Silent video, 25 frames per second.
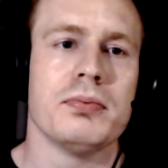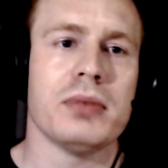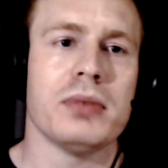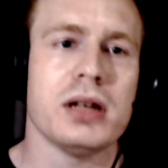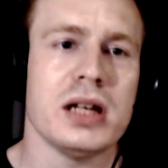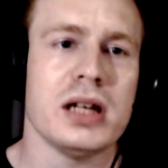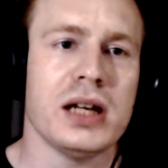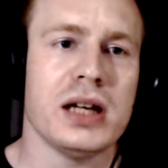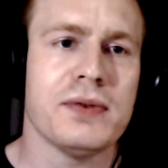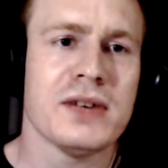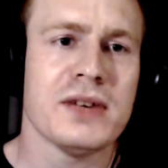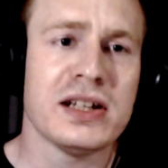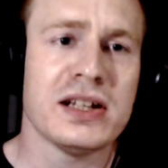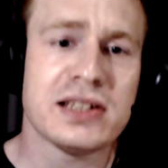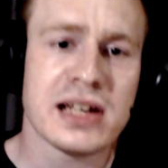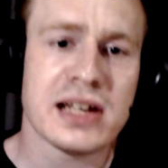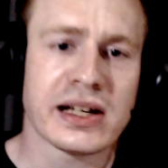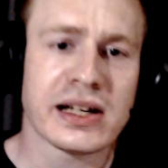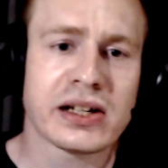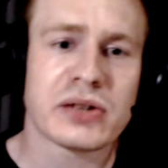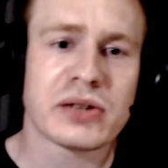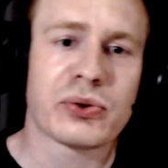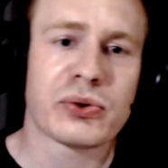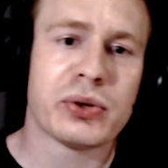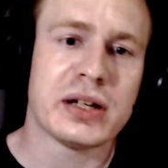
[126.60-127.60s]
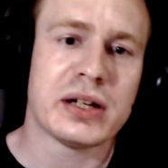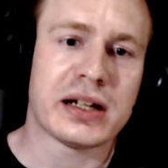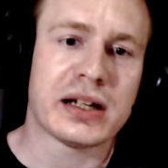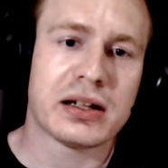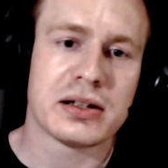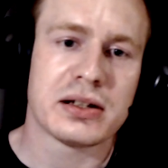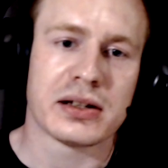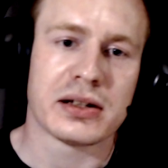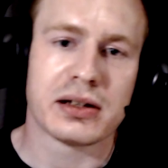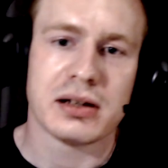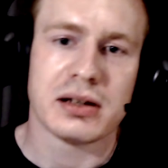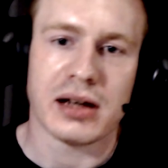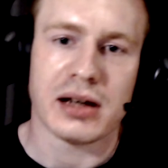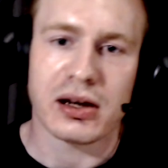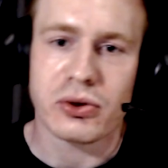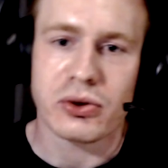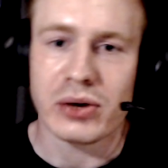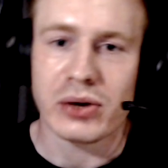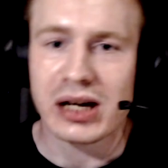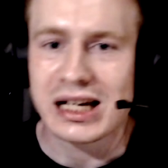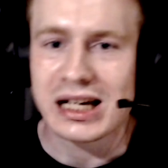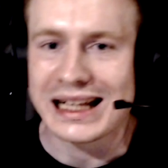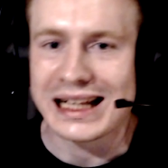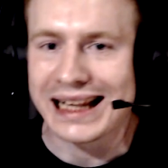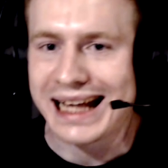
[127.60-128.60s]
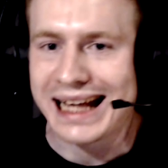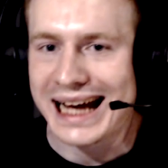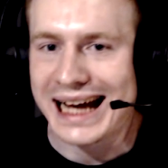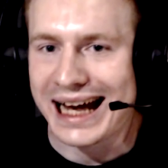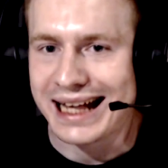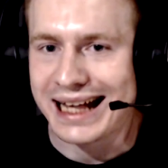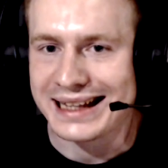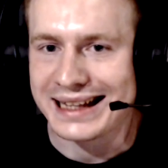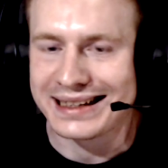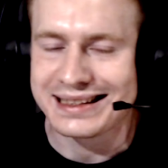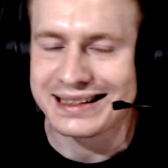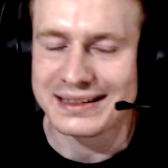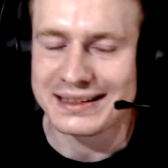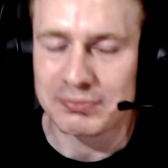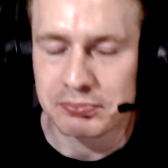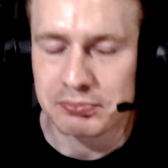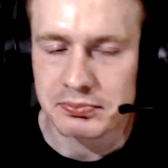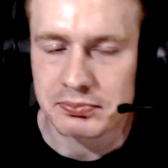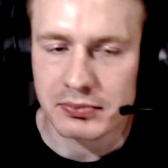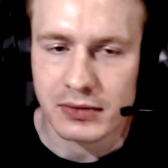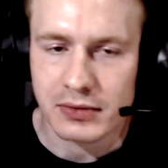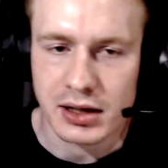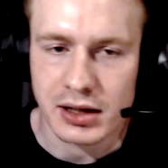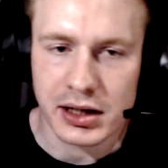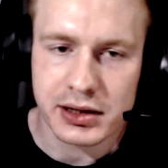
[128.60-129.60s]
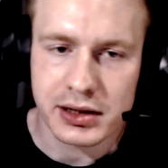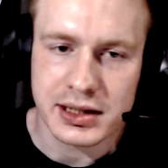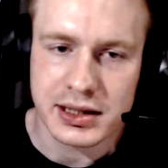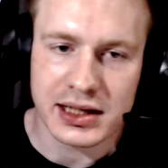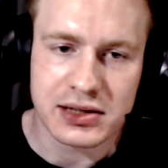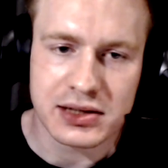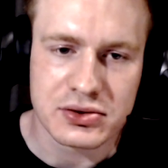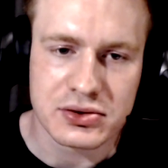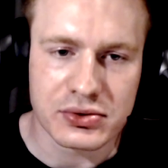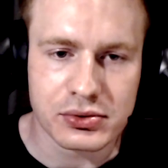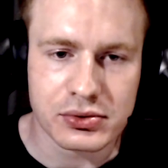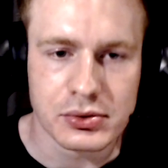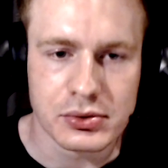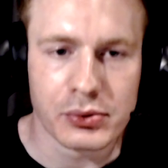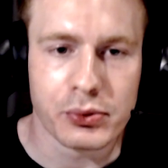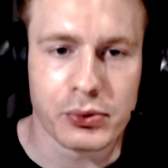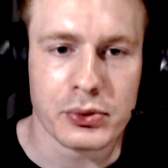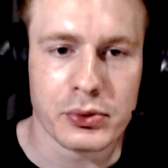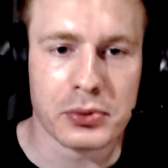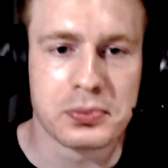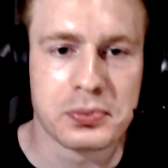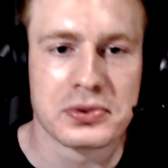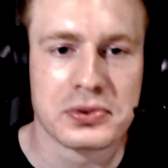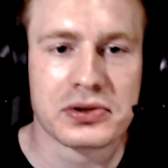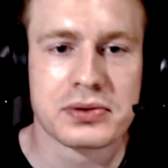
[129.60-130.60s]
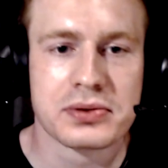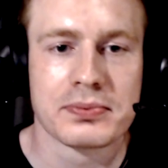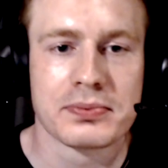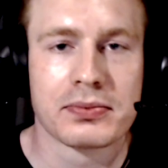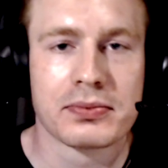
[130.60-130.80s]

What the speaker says: If I take a quick glance at these two groups,